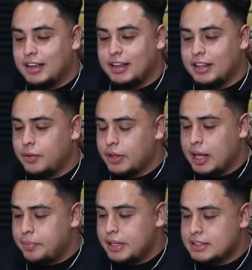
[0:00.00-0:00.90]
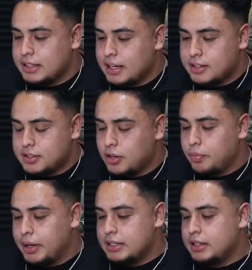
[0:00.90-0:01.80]
and then with that being said, so
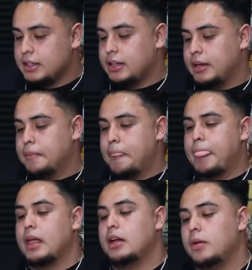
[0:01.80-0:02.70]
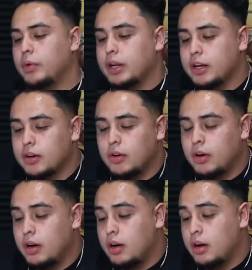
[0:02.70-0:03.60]
basically, we're going to
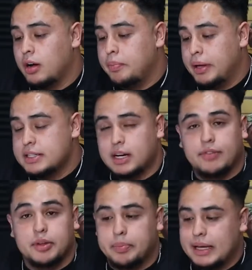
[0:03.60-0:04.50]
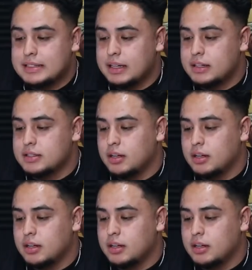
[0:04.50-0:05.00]
go base it off the basics.